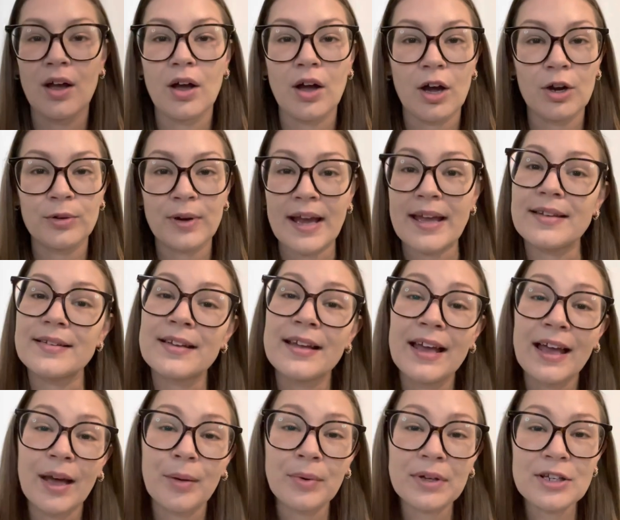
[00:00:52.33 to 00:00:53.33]
All right,
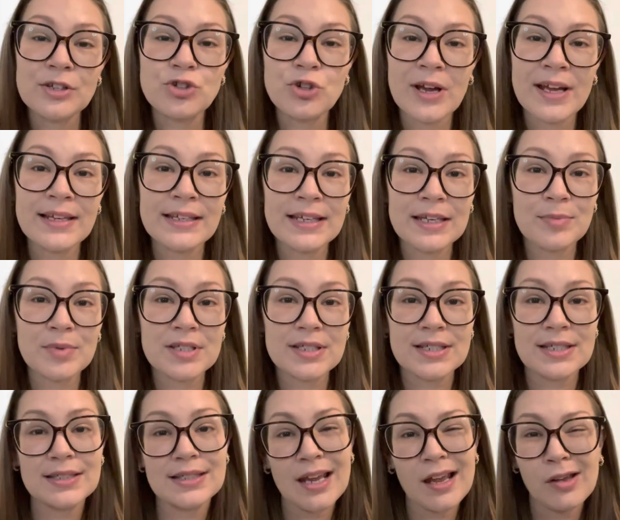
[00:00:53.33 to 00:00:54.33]
I'm gonna try and keep the
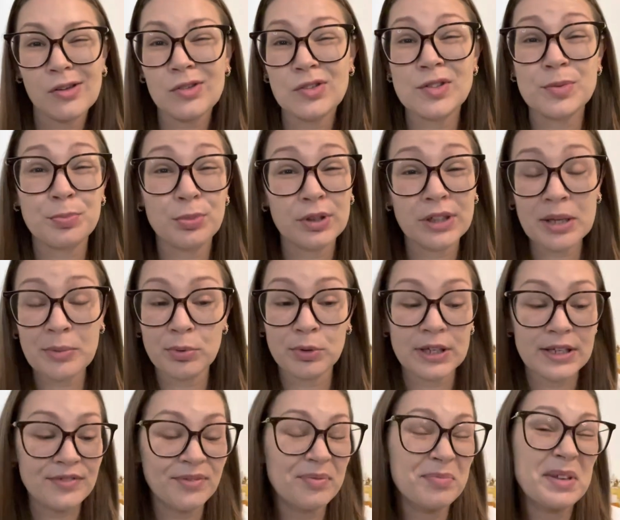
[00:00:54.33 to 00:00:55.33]
details pretty
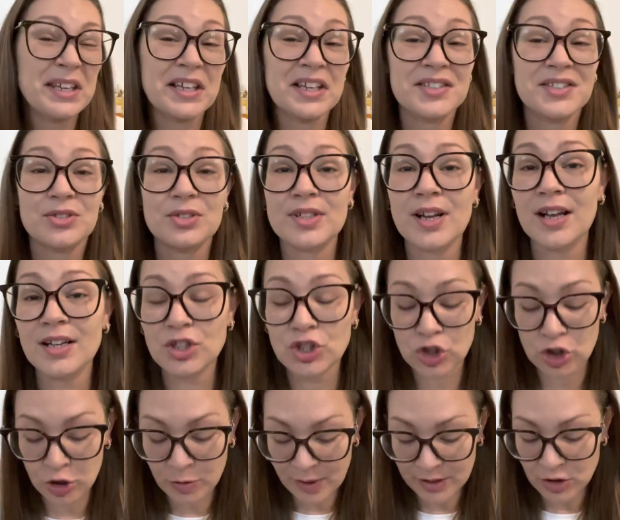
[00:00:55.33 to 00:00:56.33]
brief because there's not
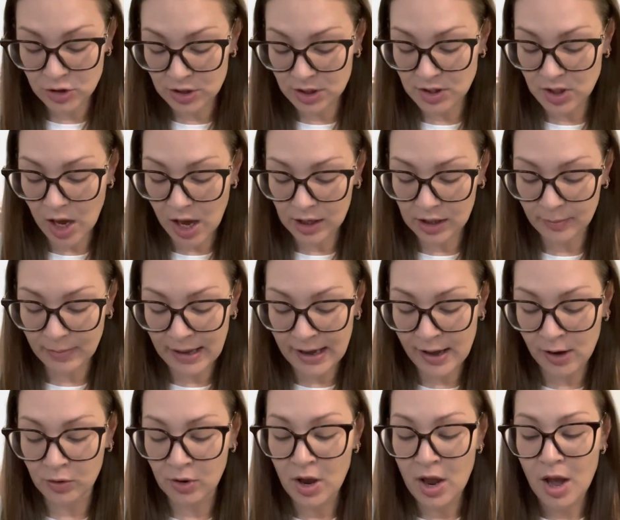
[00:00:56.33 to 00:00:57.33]
too much to talk
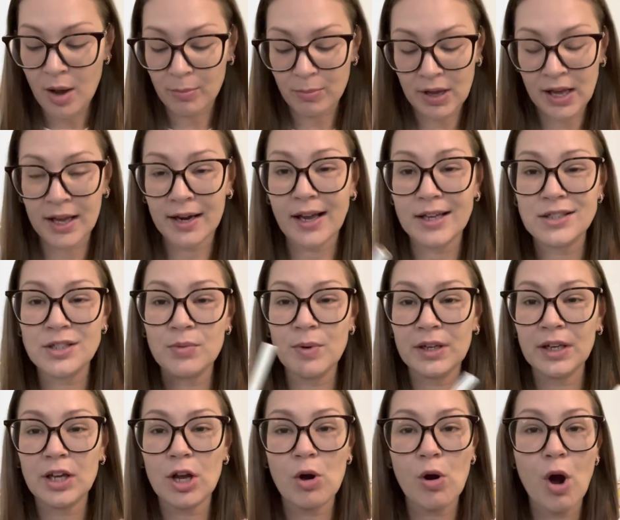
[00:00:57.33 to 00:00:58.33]
about, but I do
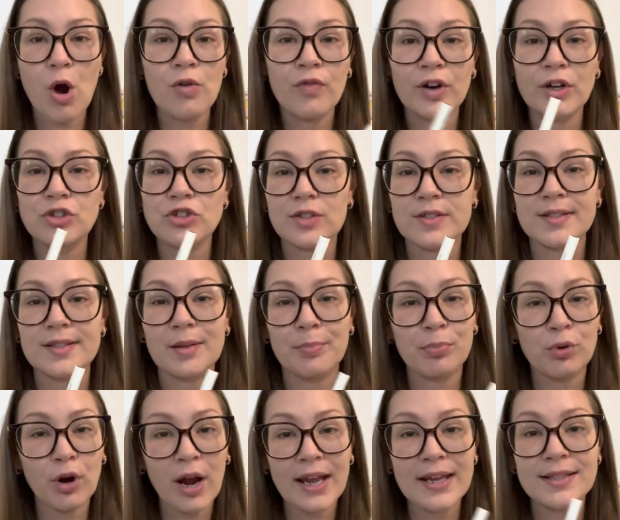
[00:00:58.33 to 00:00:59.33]
wanna go over just the
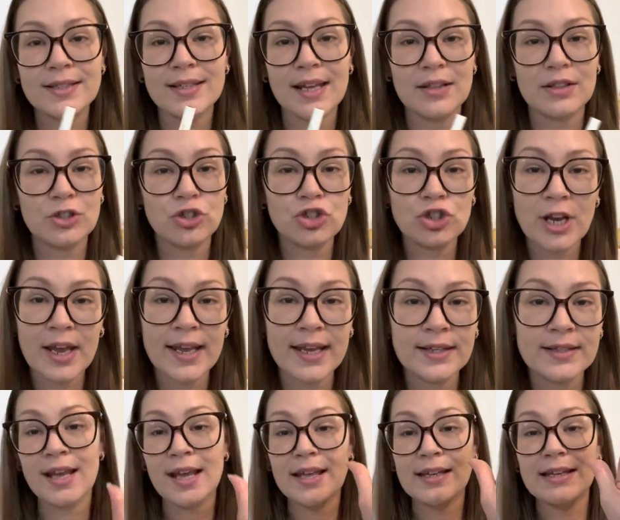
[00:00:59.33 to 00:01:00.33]
price and the shades.